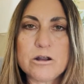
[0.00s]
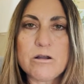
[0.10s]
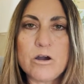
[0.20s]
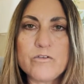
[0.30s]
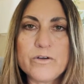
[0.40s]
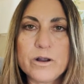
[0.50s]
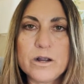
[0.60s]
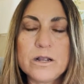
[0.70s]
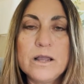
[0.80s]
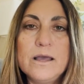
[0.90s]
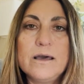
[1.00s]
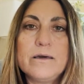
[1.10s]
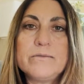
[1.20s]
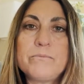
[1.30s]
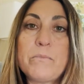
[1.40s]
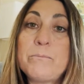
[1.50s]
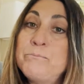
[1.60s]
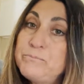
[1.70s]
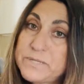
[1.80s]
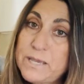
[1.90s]
are over,
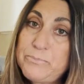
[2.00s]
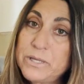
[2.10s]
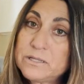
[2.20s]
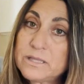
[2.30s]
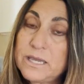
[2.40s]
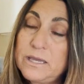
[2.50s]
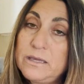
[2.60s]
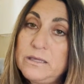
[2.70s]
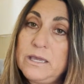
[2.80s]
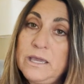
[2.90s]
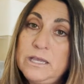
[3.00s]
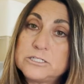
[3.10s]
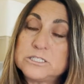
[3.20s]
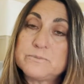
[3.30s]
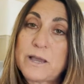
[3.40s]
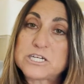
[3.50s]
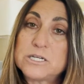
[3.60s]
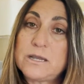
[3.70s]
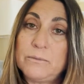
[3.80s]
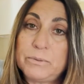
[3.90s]
typically each
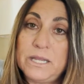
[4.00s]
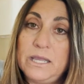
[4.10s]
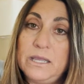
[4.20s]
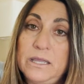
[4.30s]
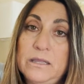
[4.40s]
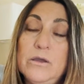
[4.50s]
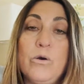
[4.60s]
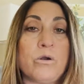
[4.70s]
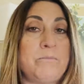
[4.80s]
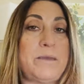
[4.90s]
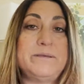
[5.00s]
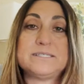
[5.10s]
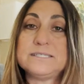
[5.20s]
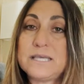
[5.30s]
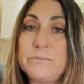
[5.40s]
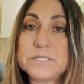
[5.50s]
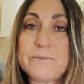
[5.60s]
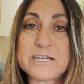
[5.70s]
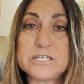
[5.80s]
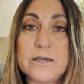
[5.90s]
inspection company or maybe it's the same
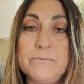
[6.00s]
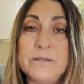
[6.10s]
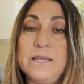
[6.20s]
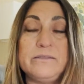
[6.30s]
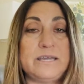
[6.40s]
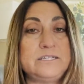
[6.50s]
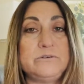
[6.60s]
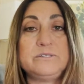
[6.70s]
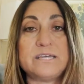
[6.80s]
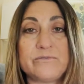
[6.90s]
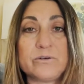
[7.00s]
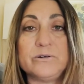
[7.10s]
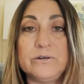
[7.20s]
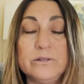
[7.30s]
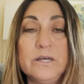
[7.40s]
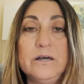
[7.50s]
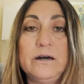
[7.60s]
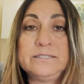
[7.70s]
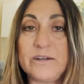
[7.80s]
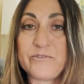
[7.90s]
inspection company and they do several
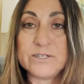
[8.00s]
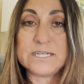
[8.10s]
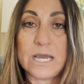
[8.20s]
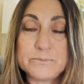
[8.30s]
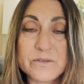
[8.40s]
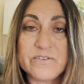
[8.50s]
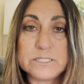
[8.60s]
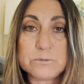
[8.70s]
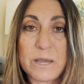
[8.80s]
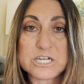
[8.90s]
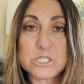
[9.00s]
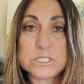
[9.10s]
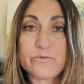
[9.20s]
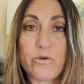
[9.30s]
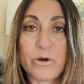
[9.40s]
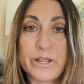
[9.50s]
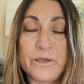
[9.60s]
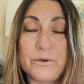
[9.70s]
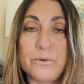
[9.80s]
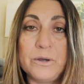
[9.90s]
different types of inspections for
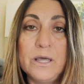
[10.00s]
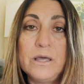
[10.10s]
you